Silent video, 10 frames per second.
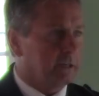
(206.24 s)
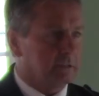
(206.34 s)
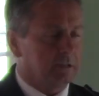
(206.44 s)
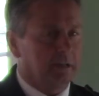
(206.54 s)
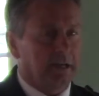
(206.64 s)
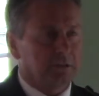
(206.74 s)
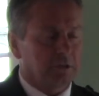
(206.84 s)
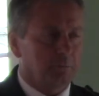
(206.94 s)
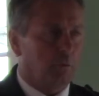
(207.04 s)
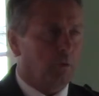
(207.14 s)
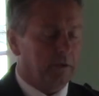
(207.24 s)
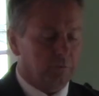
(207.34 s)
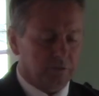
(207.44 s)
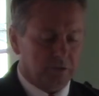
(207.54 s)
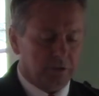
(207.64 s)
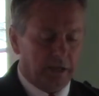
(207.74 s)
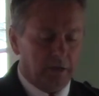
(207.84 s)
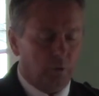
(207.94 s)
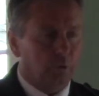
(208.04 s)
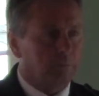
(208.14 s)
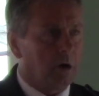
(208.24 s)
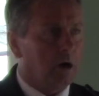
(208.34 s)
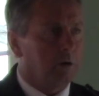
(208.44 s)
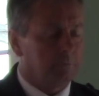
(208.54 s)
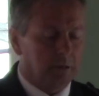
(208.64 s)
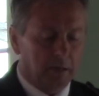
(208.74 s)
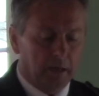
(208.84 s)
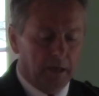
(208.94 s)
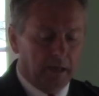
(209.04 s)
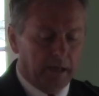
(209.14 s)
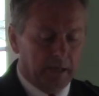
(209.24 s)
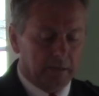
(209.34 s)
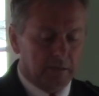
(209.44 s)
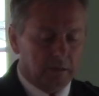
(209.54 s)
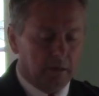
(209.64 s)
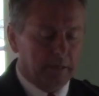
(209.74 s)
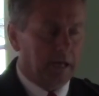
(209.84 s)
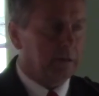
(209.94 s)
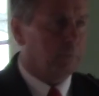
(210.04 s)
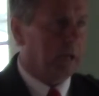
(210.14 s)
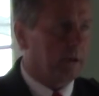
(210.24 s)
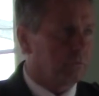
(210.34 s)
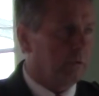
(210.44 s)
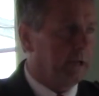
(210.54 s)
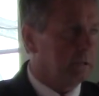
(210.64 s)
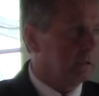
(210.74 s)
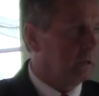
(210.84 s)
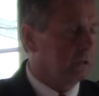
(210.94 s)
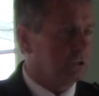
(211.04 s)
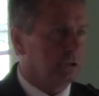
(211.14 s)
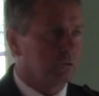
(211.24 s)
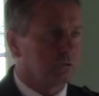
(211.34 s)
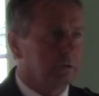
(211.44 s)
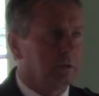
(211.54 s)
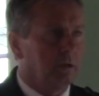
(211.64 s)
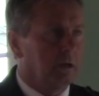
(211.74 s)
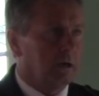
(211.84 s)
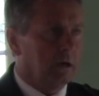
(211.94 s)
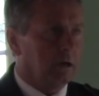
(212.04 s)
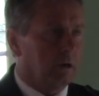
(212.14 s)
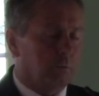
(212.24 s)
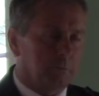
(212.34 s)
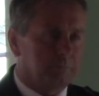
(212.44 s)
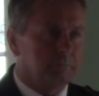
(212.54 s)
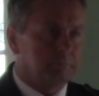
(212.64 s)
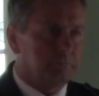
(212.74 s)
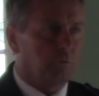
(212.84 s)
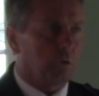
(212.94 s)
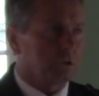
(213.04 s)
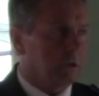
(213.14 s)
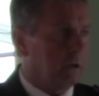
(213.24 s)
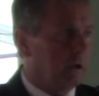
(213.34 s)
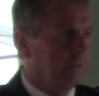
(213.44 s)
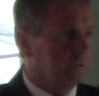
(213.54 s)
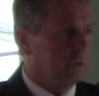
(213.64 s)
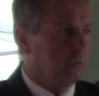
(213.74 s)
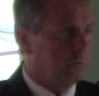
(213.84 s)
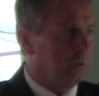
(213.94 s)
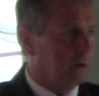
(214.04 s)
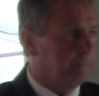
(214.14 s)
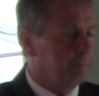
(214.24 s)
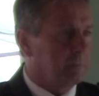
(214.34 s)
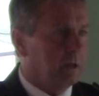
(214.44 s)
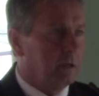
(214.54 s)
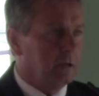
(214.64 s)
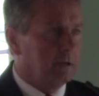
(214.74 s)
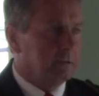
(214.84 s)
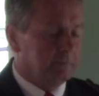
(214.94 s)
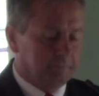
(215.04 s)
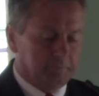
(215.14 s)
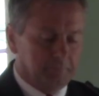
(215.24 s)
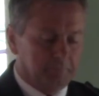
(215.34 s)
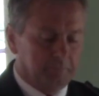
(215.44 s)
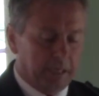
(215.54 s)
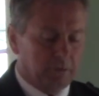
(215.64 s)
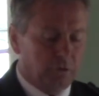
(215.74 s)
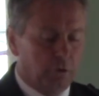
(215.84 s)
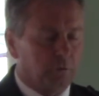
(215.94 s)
it today. So my wife was a stay-at-home mom. And now that we have grandchildren, we're fortunate enough to make do